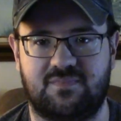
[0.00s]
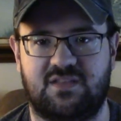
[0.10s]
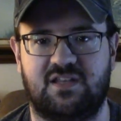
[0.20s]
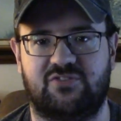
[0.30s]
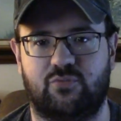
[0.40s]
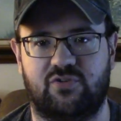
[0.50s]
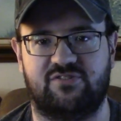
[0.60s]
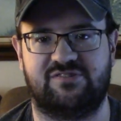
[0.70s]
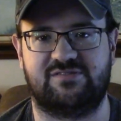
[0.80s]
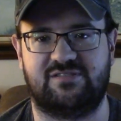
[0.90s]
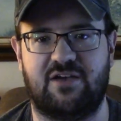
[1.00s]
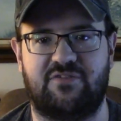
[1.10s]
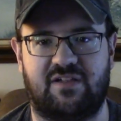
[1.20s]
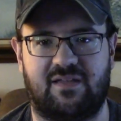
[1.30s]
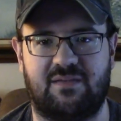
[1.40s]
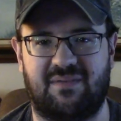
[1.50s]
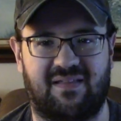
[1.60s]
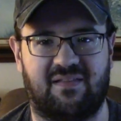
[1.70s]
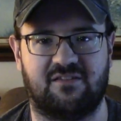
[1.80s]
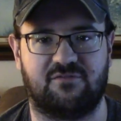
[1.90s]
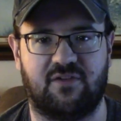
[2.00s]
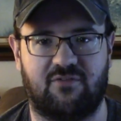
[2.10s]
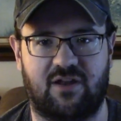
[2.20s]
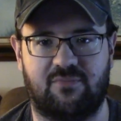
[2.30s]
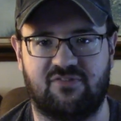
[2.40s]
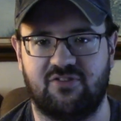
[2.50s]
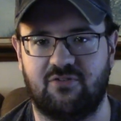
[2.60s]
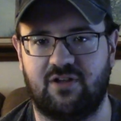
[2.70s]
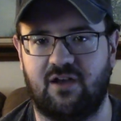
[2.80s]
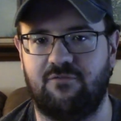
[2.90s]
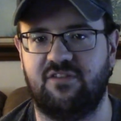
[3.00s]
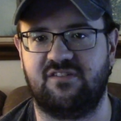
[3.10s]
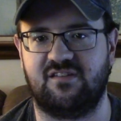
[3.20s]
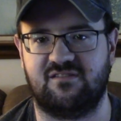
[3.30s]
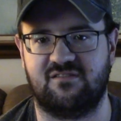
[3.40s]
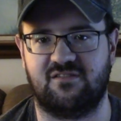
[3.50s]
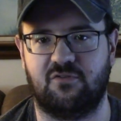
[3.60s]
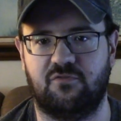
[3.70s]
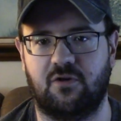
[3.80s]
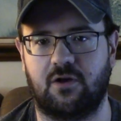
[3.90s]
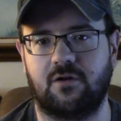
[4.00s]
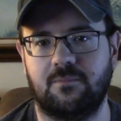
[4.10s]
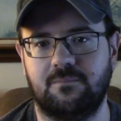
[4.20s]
this was definitely my least favorite episode of the season so far.